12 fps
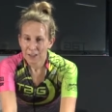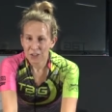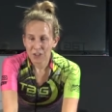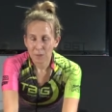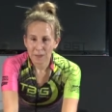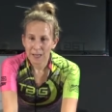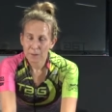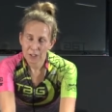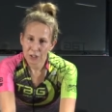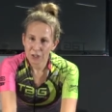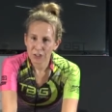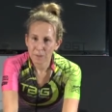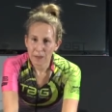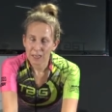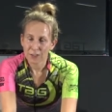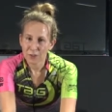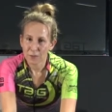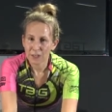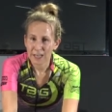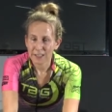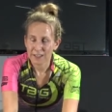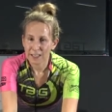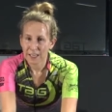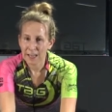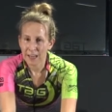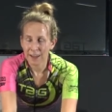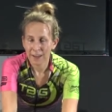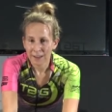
you should be able to turn the pedals over nicely,